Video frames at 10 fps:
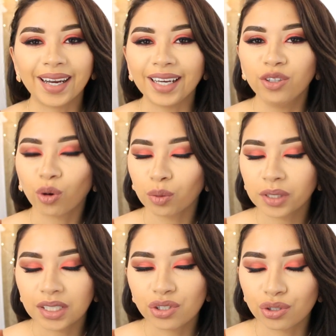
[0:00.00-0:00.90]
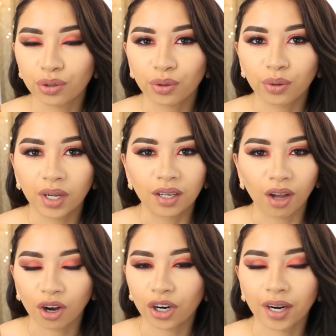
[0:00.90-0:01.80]
And I normally do
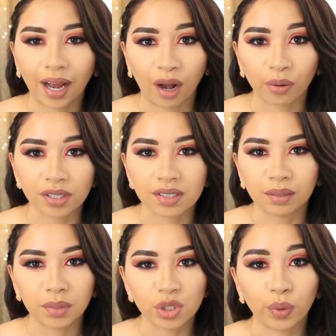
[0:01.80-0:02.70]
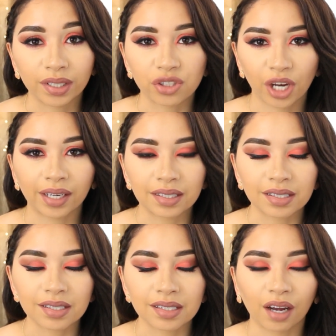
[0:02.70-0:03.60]
longer hours in between the
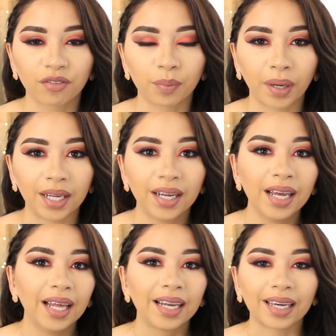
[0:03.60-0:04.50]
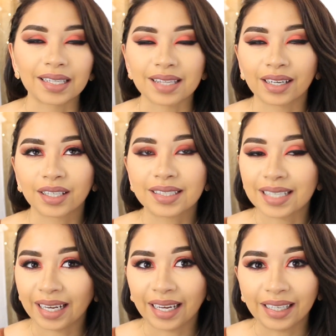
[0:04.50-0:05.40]
check-ins and stuff, but like I said,
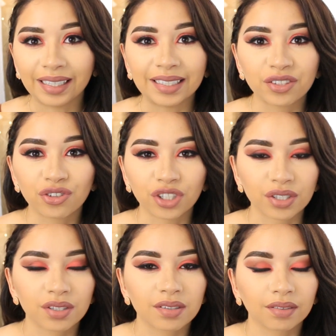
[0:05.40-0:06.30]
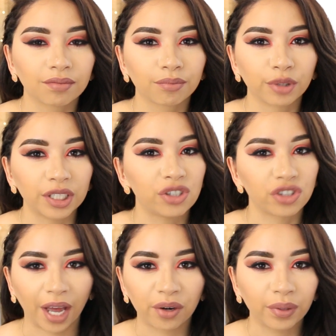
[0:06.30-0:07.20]
today it's just really
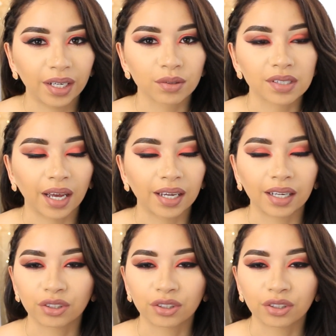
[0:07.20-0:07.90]
shadowy outside.